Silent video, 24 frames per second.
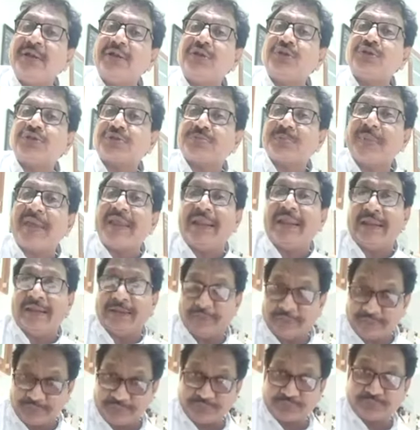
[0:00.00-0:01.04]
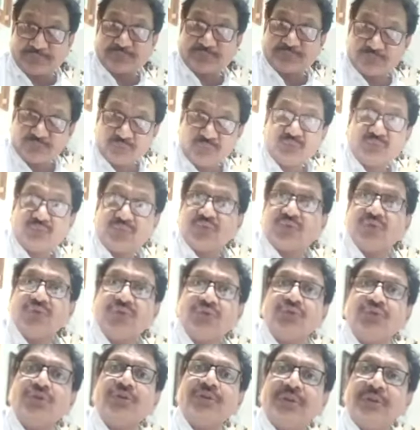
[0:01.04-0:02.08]
to smell.
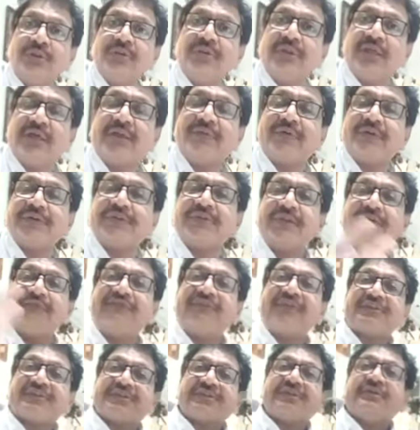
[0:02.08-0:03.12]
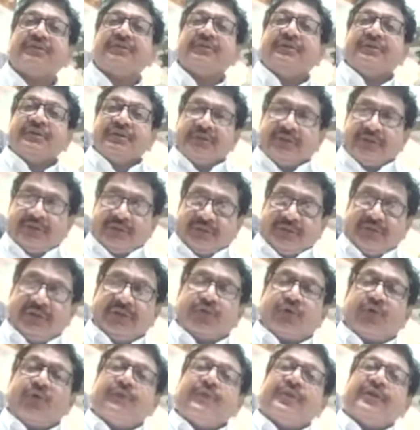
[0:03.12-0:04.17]
So there was infection in
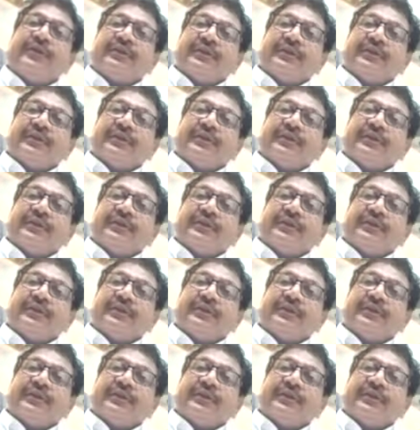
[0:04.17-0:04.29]
COVID